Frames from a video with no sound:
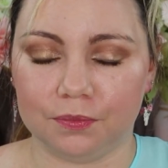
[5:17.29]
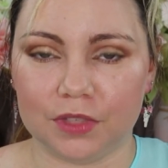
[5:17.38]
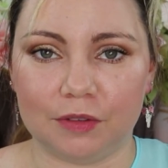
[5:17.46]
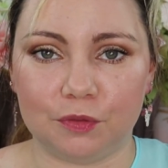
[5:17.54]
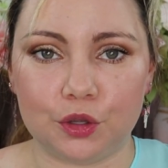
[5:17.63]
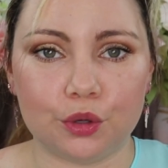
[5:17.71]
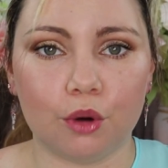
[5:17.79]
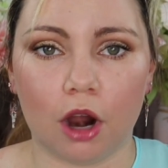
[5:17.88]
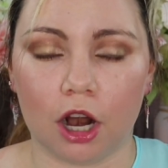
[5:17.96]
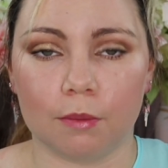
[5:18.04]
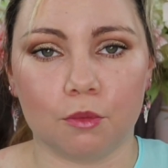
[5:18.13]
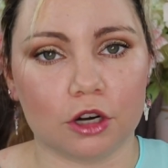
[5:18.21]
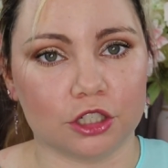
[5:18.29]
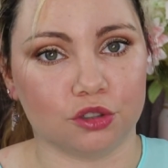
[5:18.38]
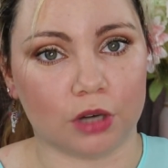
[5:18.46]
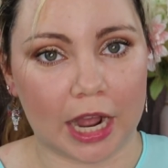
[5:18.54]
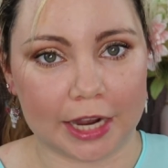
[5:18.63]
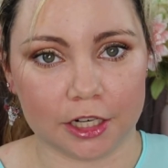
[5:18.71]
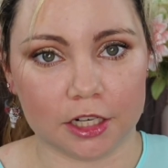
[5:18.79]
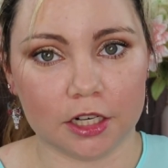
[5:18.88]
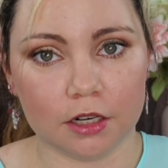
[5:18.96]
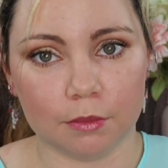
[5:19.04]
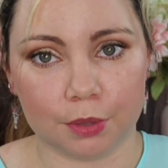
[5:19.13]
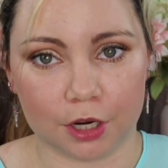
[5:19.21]
if you are a more
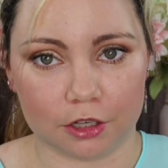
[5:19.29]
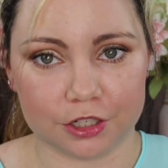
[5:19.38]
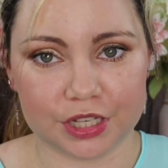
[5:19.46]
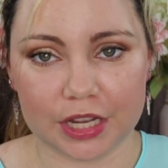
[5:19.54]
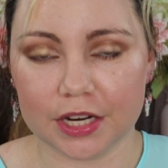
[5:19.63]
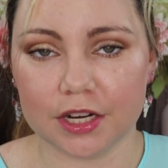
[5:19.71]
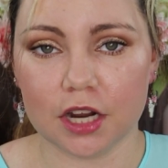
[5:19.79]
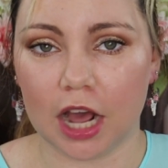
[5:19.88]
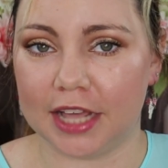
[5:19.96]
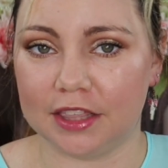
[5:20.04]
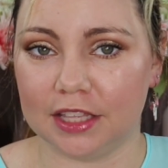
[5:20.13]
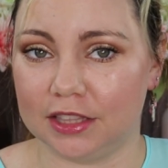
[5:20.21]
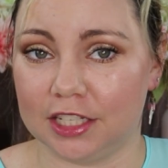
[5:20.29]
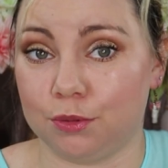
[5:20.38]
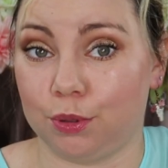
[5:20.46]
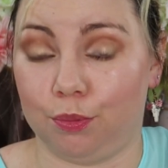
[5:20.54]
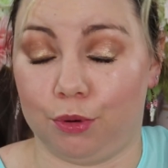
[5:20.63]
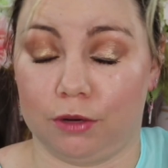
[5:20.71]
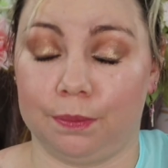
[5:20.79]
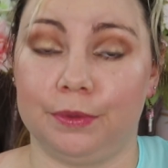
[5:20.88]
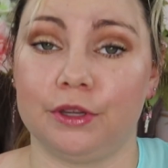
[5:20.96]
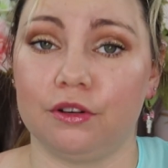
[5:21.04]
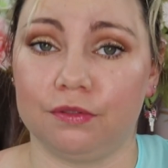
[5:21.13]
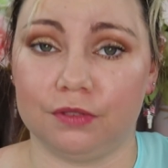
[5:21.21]
drier person, I think this would work
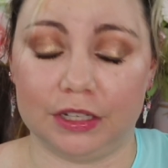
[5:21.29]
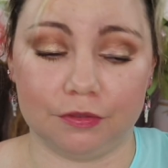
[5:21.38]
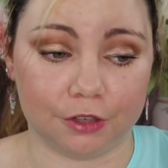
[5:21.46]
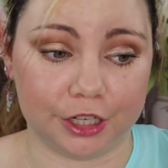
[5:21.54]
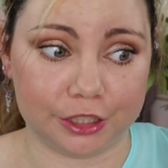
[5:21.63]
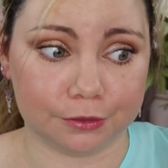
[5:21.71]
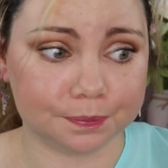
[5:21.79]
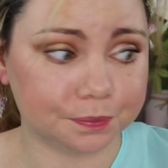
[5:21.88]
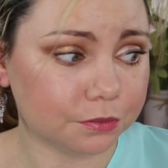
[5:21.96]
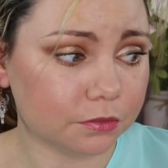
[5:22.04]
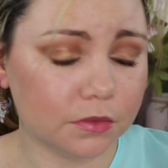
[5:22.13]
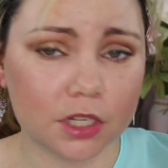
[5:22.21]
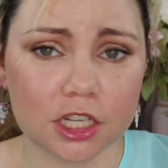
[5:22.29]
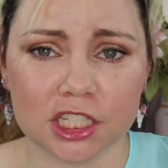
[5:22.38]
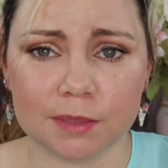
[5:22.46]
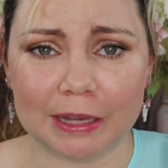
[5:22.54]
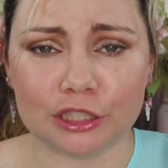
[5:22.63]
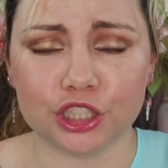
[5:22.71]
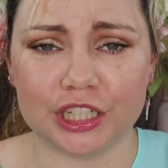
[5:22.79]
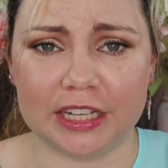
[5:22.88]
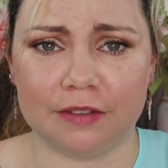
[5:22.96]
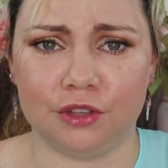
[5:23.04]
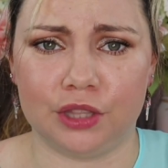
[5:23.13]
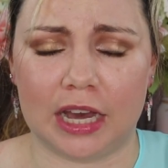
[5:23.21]
beautifully for you, especially to
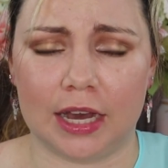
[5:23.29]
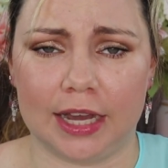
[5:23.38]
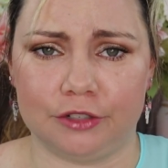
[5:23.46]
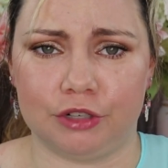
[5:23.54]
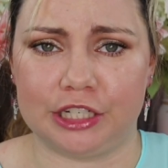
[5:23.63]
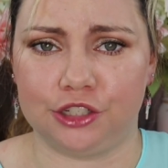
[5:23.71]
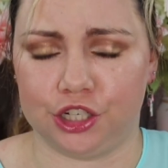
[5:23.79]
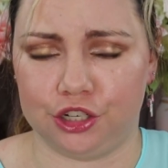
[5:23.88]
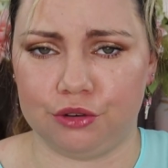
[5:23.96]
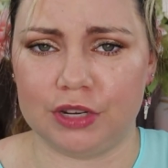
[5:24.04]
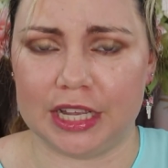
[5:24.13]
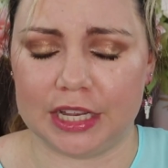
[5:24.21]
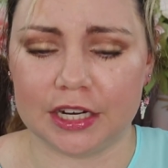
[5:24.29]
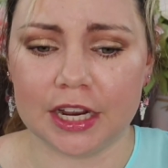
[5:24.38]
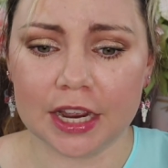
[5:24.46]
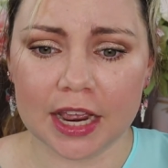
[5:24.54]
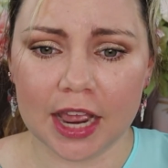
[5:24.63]
give you that hydration you need.